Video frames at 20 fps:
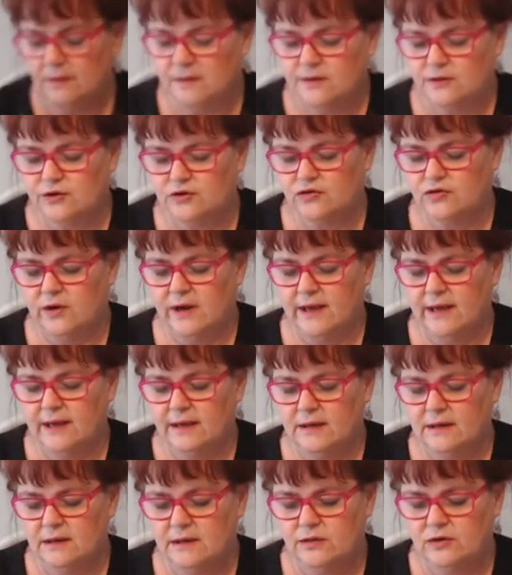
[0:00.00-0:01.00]

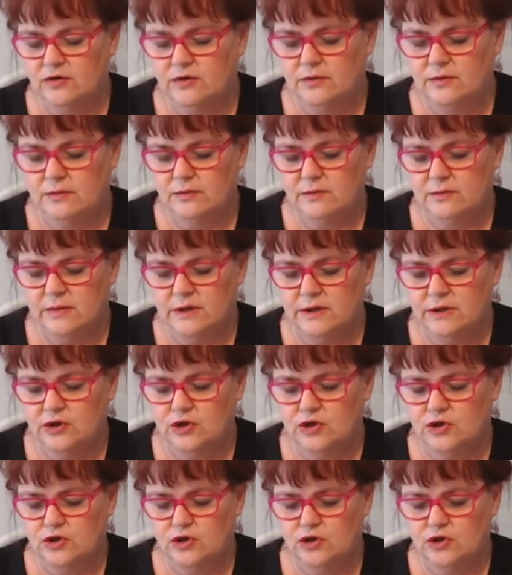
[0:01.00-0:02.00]
strand too
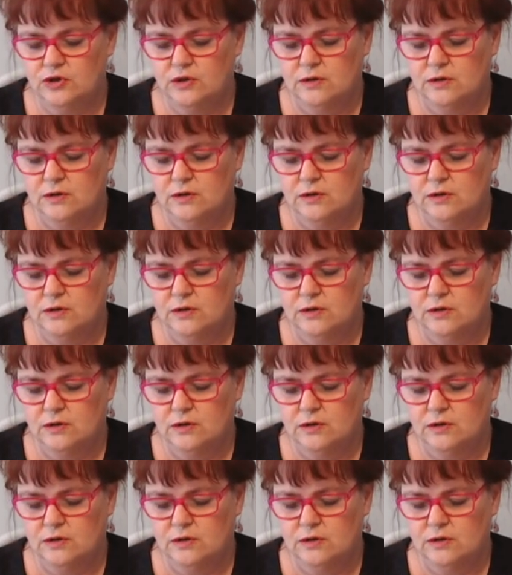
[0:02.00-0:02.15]
much.